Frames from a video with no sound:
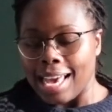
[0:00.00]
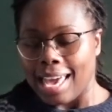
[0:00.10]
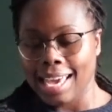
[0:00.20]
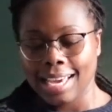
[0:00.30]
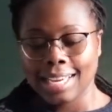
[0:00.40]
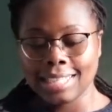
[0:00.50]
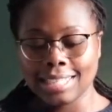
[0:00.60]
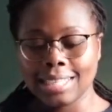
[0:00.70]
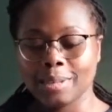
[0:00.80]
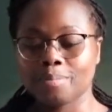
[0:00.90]

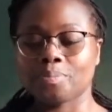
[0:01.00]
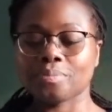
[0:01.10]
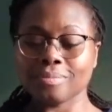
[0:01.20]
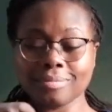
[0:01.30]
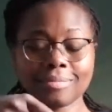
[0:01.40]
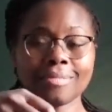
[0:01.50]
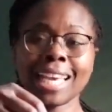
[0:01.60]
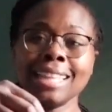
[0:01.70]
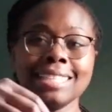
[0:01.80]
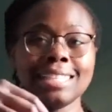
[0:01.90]
And
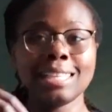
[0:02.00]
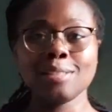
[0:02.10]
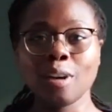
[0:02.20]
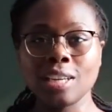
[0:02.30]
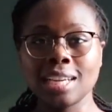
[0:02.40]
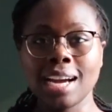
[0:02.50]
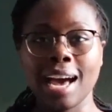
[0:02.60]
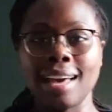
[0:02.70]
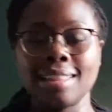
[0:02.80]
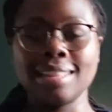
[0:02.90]
this is as far as I
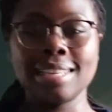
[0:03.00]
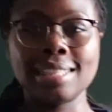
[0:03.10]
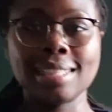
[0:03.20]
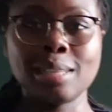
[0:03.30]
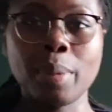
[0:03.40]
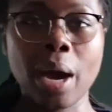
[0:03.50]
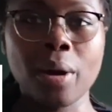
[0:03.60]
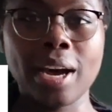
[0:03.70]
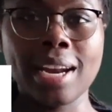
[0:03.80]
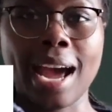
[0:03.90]
got. This is
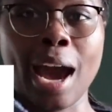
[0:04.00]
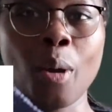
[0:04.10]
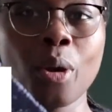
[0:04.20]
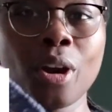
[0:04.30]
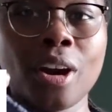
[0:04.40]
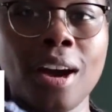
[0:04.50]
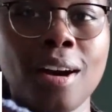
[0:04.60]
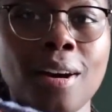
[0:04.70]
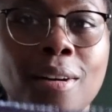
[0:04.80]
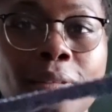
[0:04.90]
about an hour
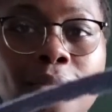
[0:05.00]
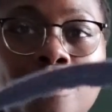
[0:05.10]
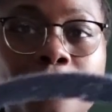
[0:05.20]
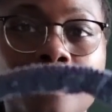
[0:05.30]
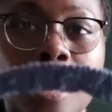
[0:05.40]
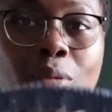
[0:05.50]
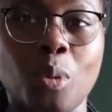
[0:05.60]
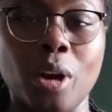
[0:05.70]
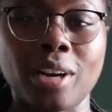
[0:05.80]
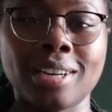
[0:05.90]
of
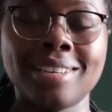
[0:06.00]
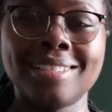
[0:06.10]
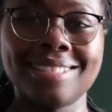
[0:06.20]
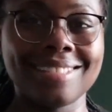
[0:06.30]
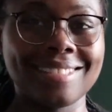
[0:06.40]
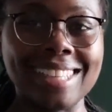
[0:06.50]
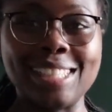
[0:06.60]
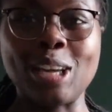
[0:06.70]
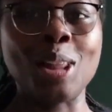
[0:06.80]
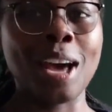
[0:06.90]
work. This
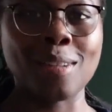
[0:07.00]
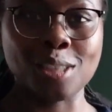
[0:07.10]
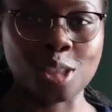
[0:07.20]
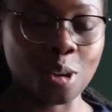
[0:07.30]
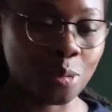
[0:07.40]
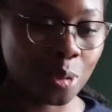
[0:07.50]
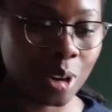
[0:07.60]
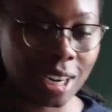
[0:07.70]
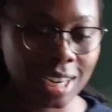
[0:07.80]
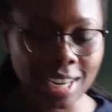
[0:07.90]
is all I have to show for
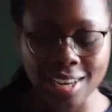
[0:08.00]
it.